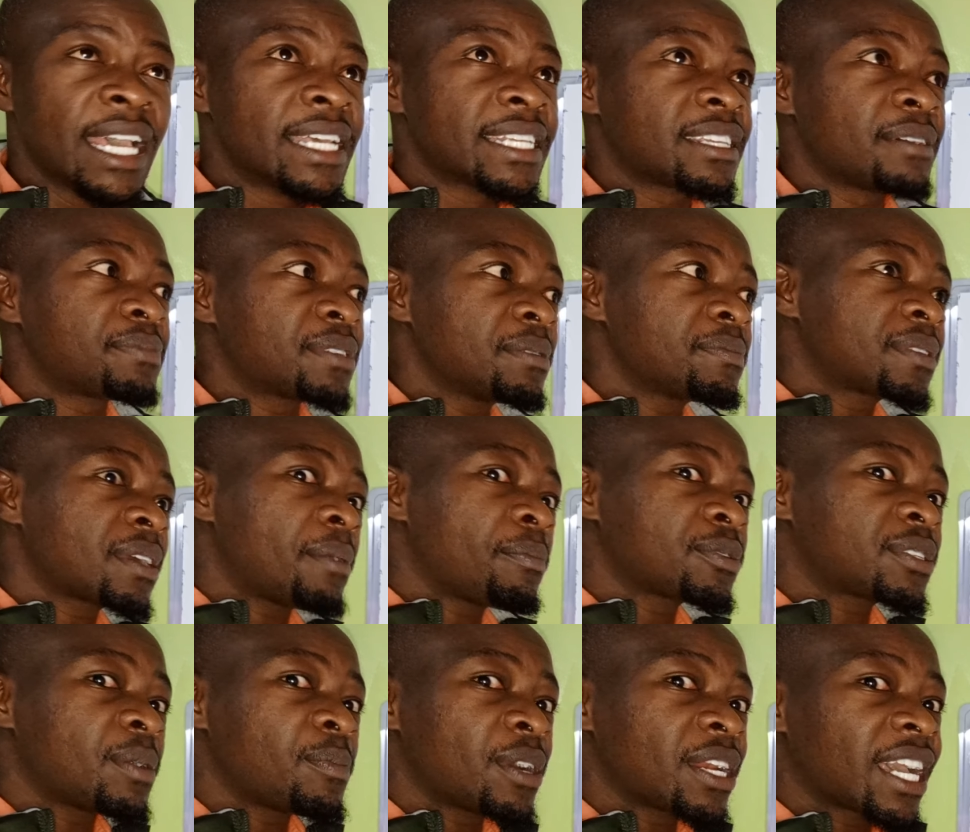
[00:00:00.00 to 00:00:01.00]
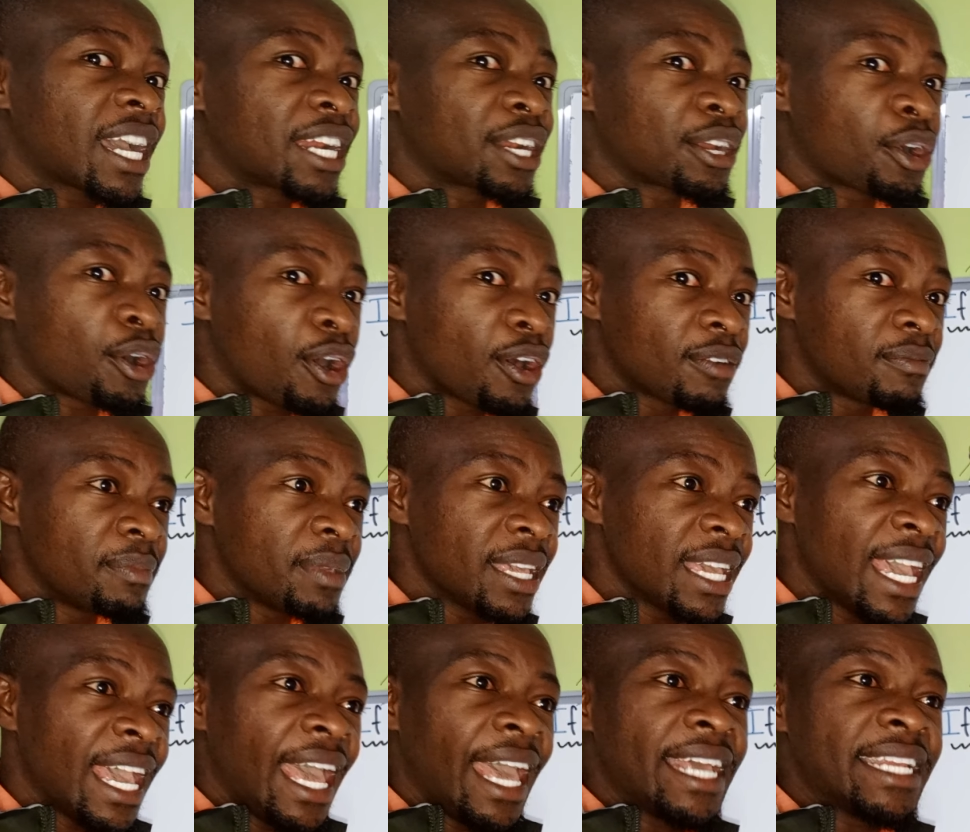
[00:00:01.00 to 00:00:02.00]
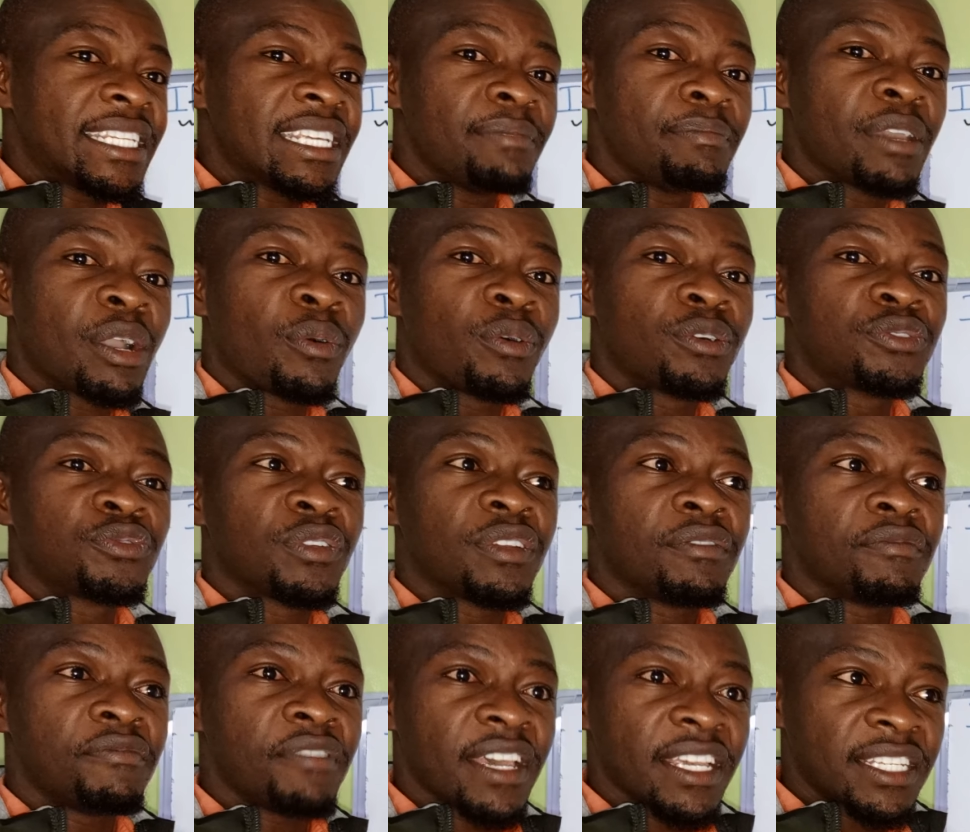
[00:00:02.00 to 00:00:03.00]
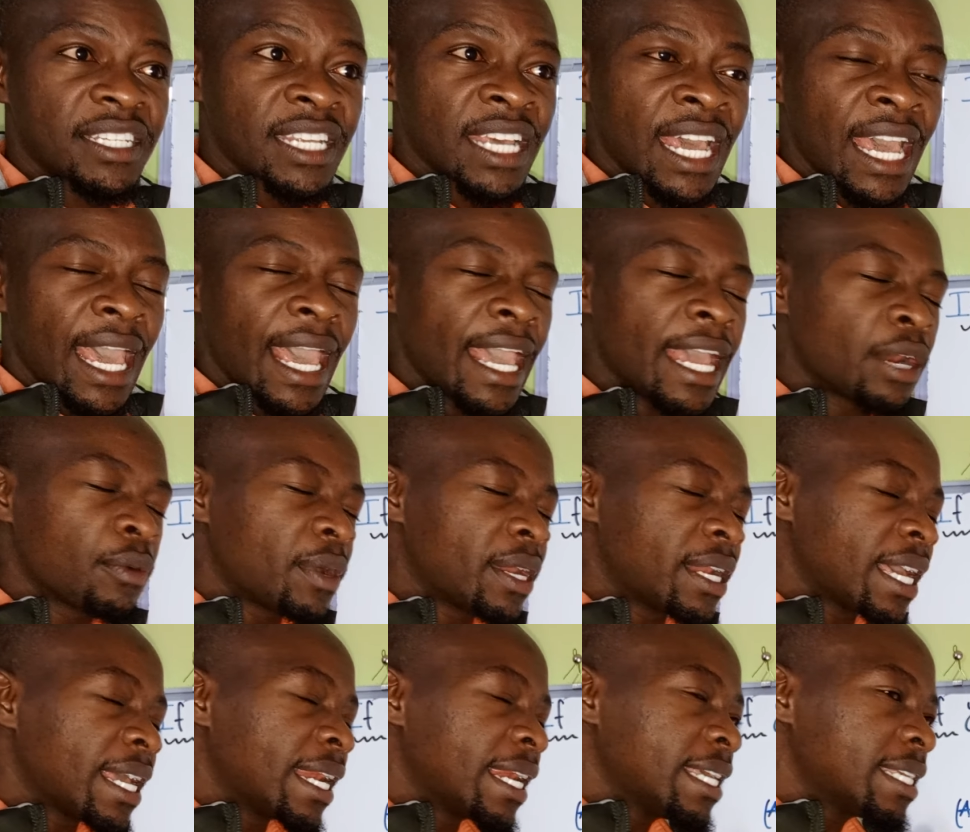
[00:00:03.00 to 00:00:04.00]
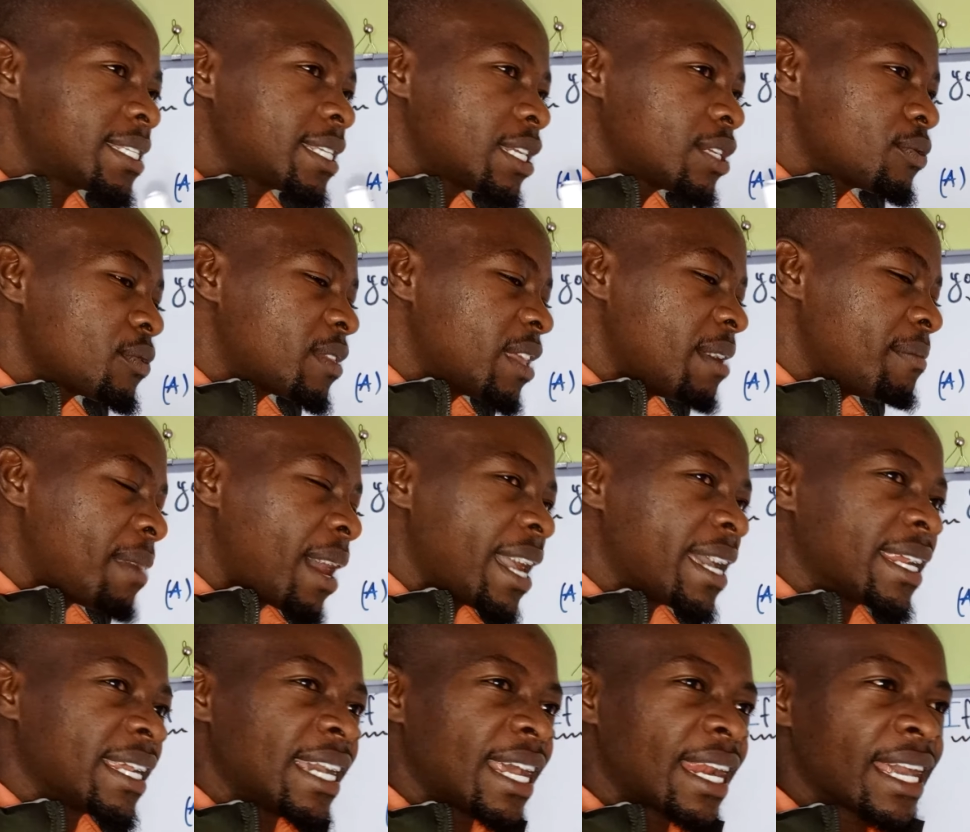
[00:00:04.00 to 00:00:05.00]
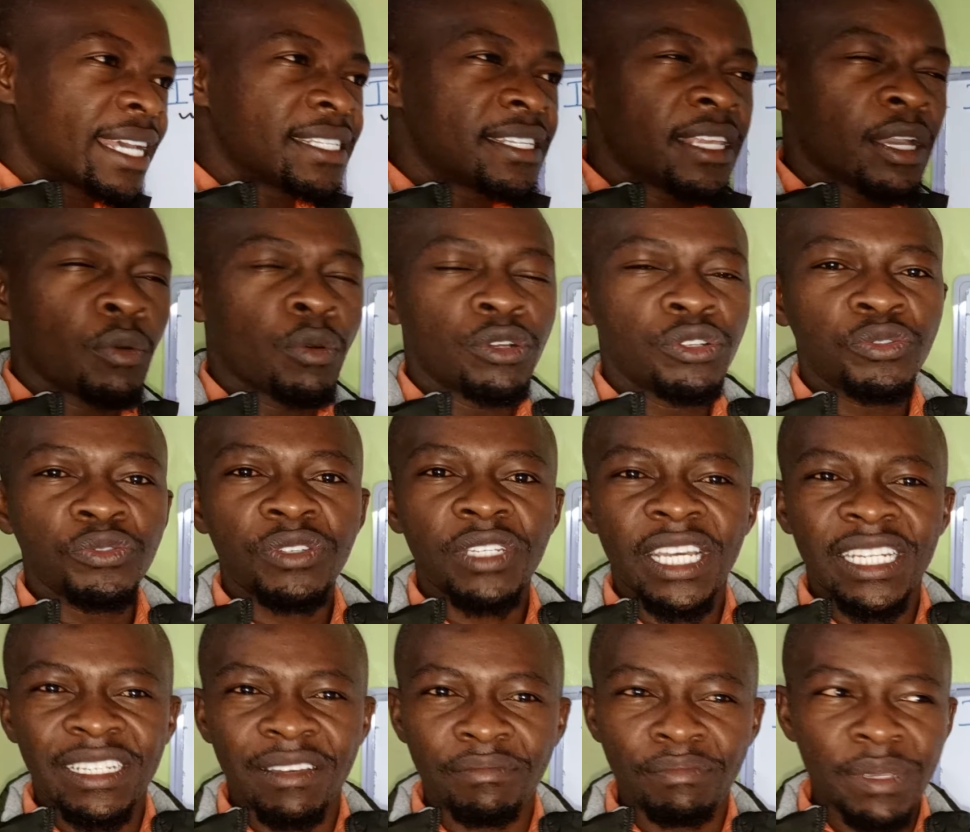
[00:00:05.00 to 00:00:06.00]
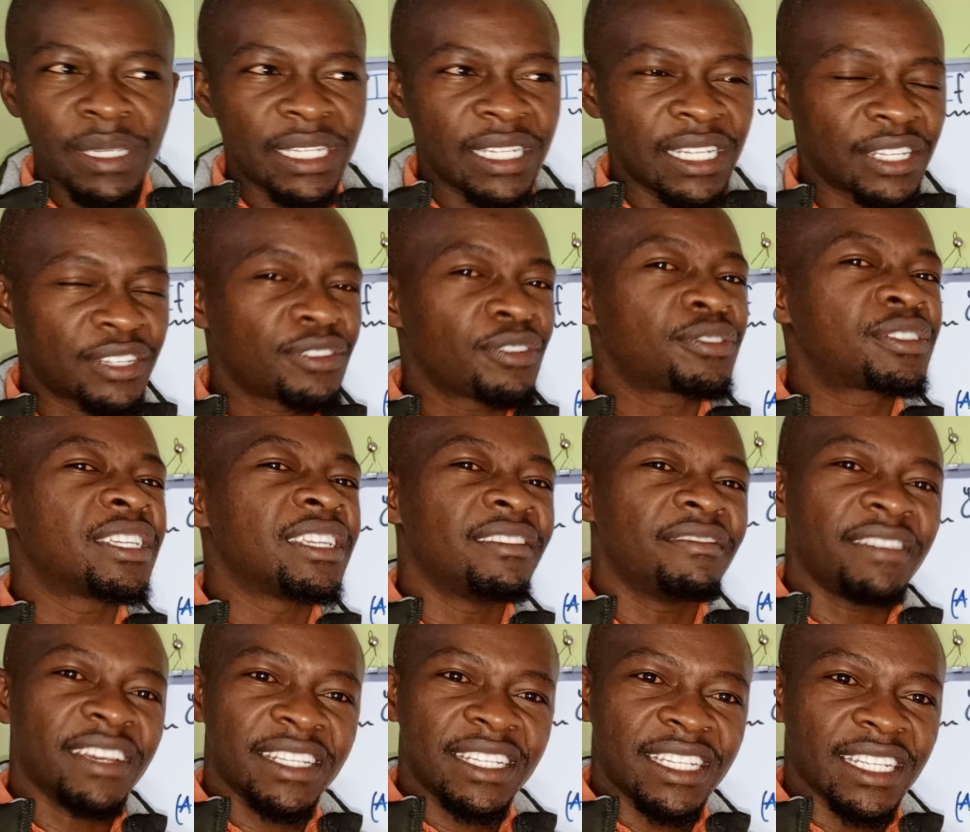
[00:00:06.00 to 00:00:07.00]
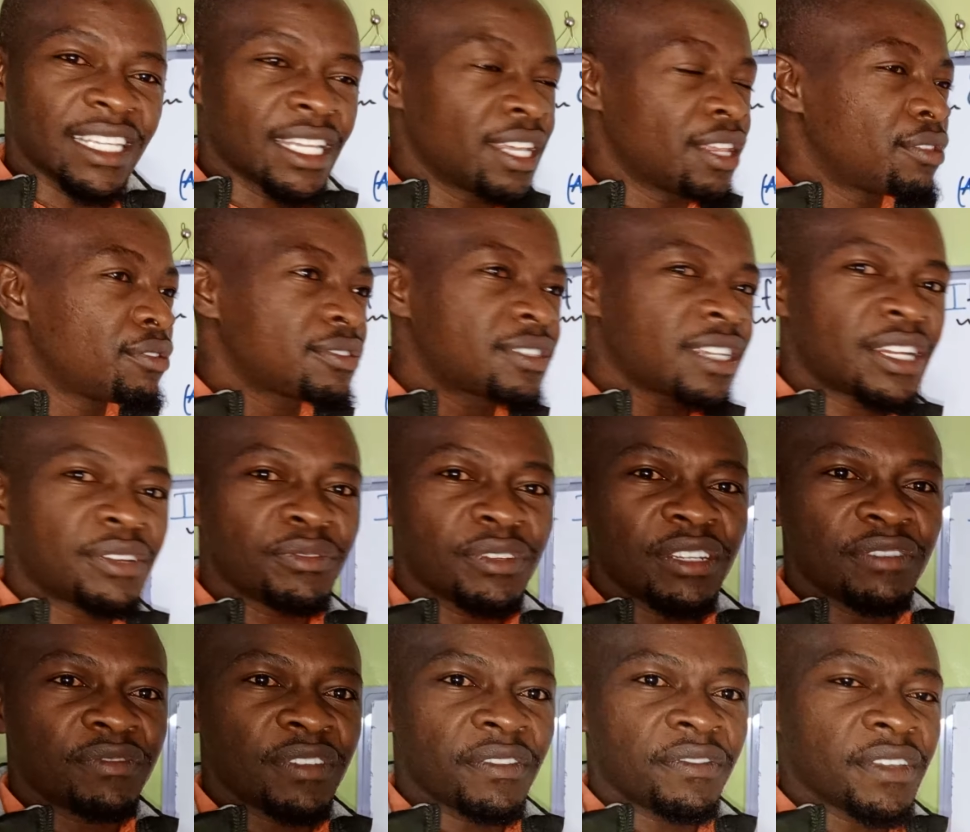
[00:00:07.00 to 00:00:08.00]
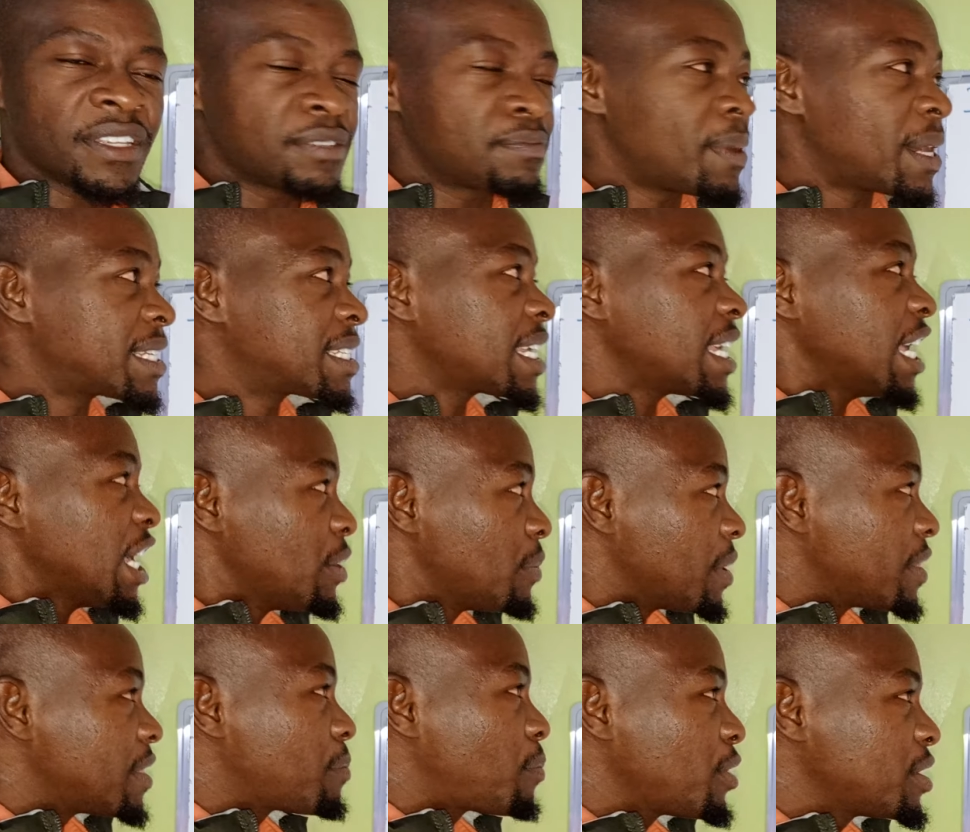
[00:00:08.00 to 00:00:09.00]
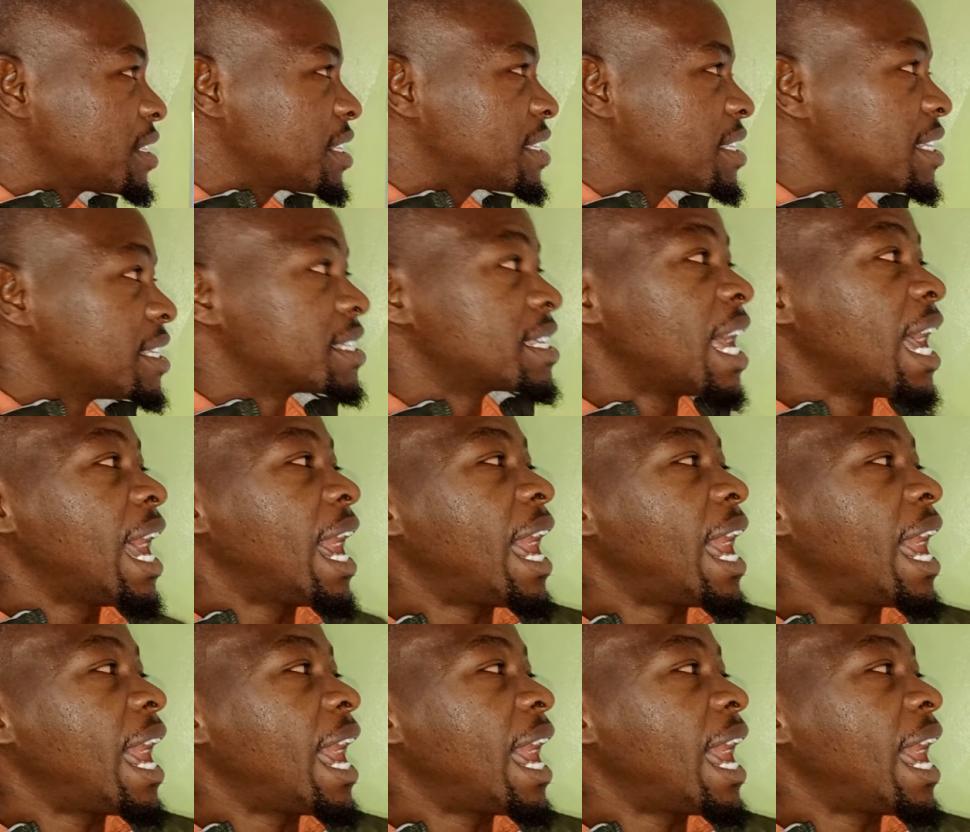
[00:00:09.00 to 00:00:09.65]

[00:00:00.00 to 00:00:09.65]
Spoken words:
Sometimes someone can call me and tell me I want to invest, and when I listen to them, I realize they want to start a business, not investing. Those are two different things. But anyway, the point is this.